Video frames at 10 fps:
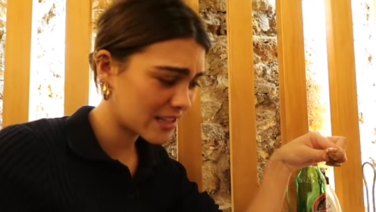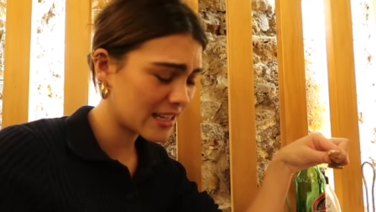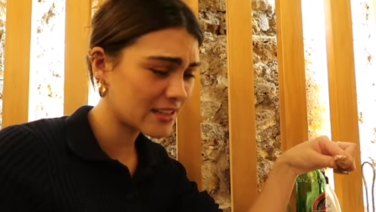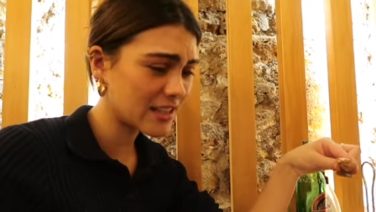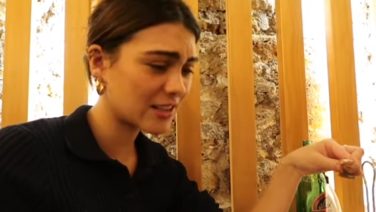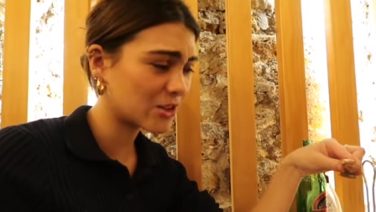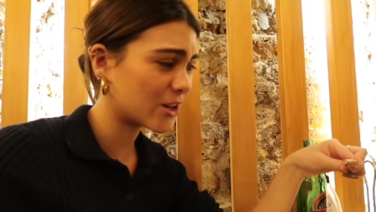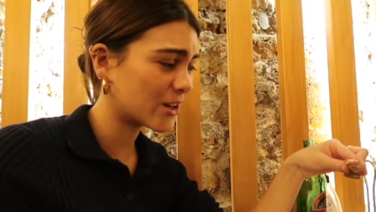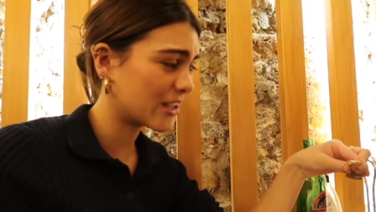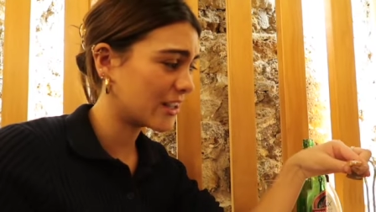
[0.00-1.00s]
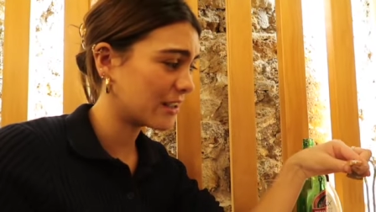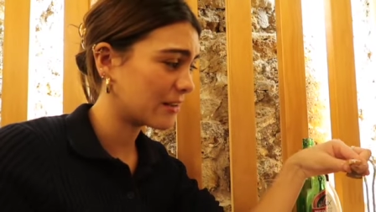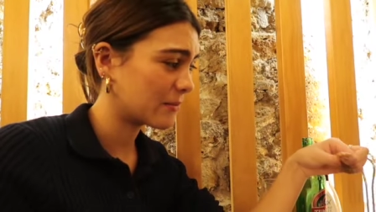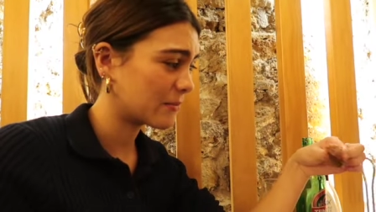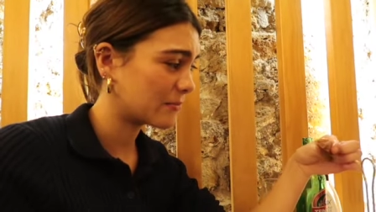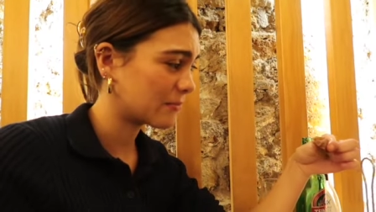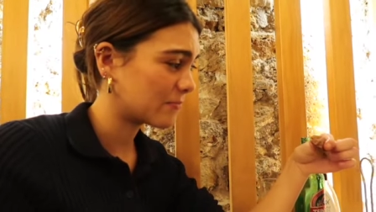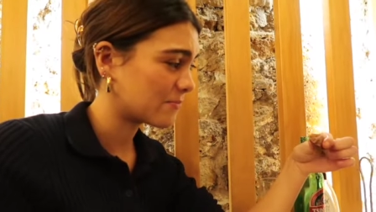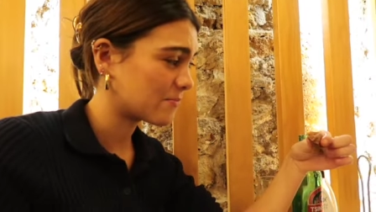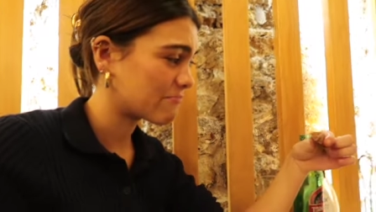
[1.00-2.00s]
it tastes like turkey.
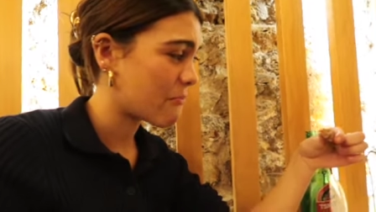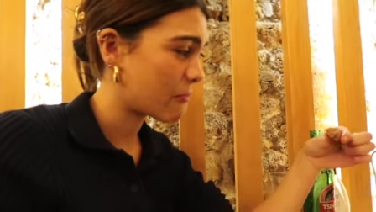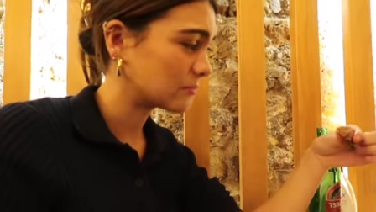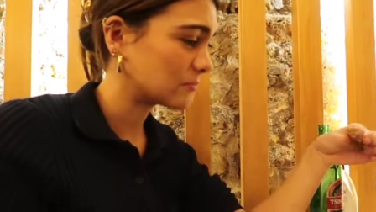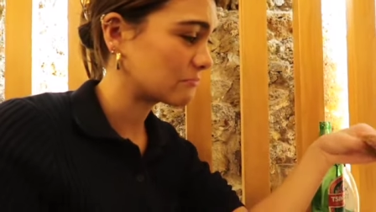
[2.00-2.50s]
Oh yeah,